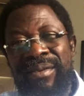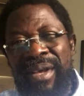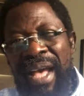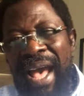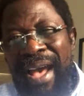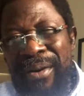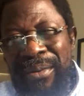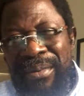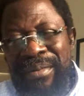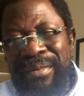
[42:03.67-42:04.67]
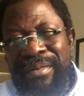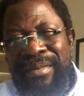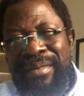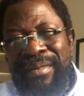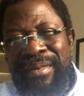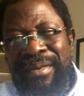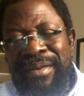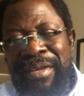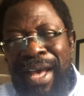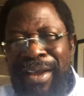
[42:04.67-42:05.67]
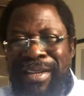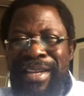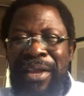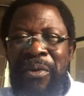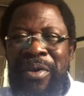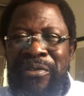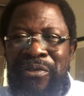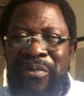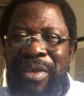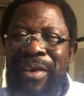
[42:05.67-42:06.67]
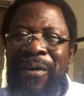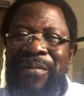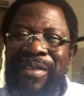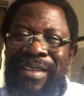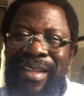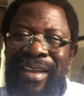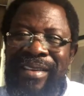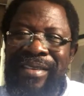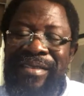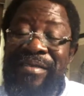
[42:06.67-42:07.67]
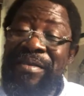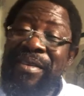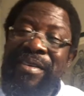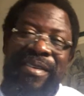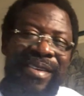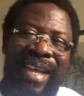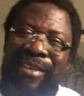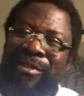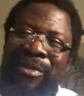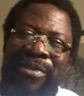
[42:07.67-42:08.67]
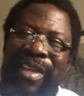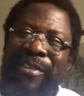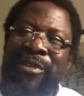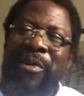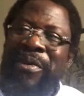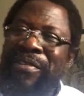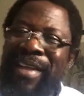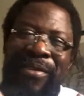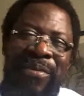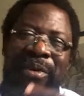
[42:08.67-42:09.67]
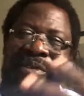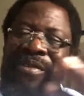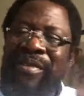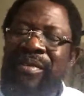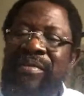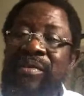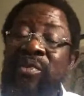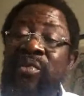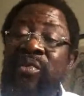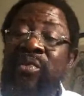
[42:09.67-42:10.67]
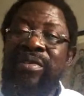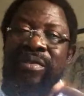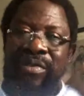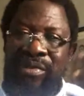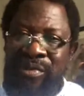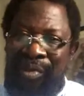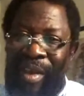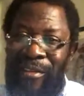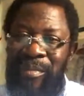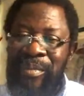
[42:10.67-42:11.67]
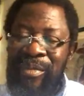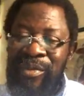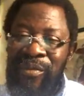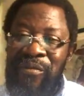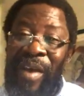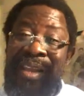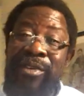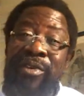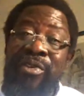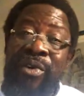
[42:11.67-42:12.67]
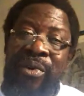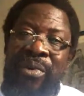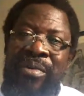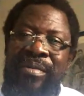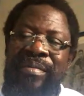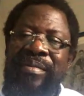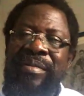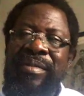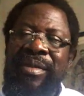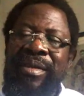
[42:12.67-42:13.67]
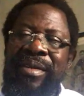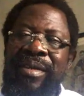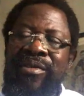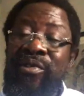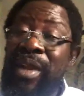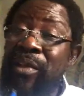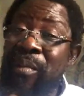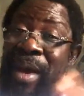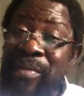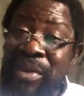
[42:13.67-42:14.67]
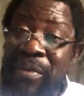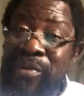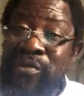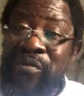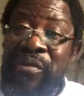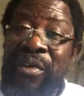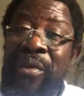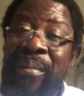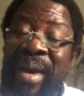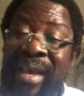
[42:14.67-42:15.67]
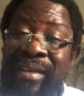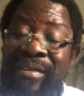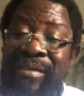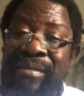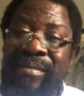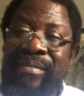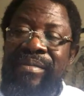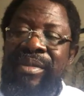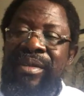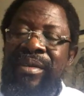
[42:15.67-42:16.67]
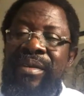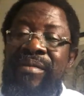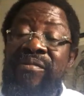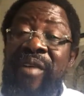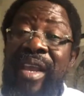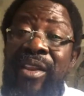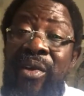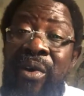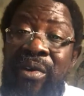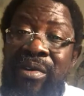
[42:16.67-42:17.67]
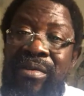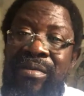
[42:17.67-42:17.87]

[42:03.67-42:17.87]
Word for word: How? How Adidekwe to become Satan. That, those are stories that you must look to, ex- to find on your own so that you might be able to free your mind. Find God.